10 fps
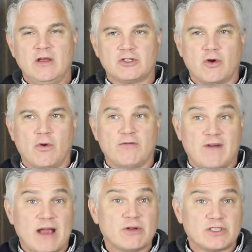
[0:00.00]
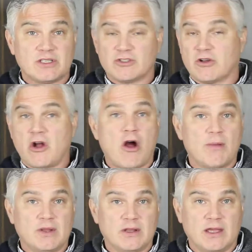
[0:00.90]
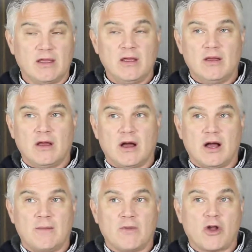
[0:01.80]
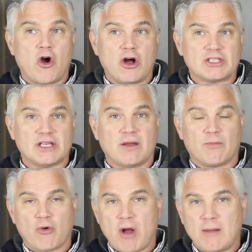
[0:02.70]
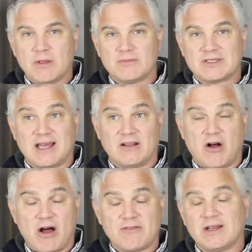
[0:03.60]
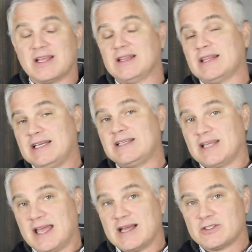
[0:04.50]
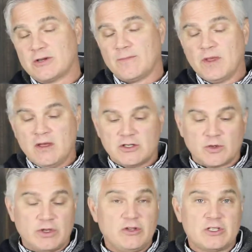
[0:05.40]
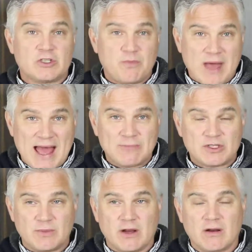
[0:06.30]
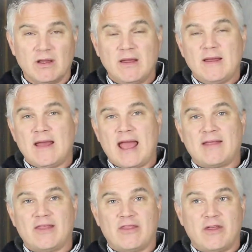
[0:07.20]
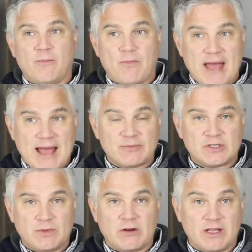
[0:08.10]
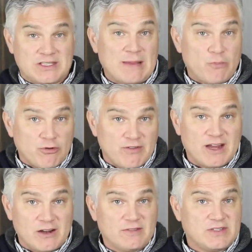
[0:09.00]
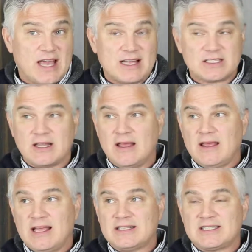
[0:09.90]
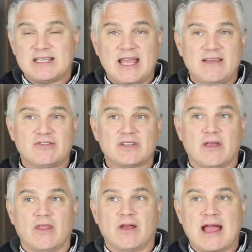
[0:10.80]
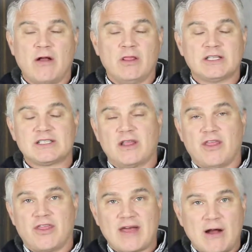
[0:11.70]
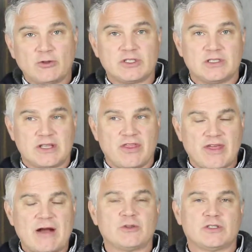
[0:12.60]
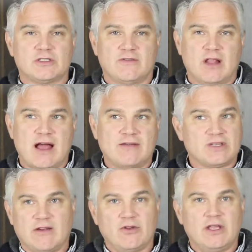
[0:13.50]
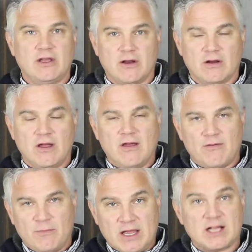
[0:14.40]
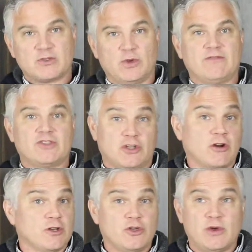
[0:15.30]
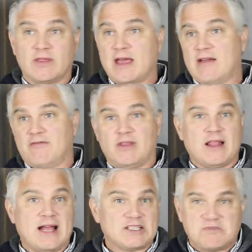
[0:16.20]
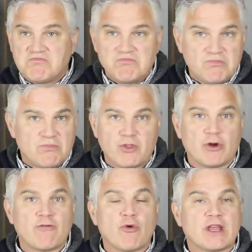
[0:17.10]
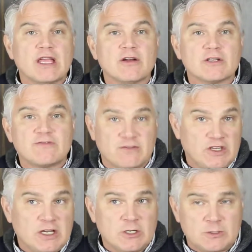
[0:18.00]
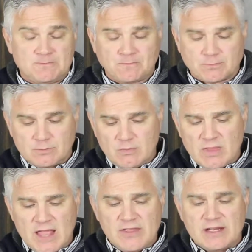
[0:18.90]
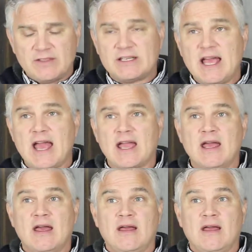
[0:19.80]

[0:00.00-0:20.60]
So viruses are commonly causing problems that often can lead to cancer. So we do this pap smear, and the pap smear is a preventative test. It saves countless thousands and thousands of lives every year because we've started doing that for the last 30, 40 years, 50 years. At the end of the day,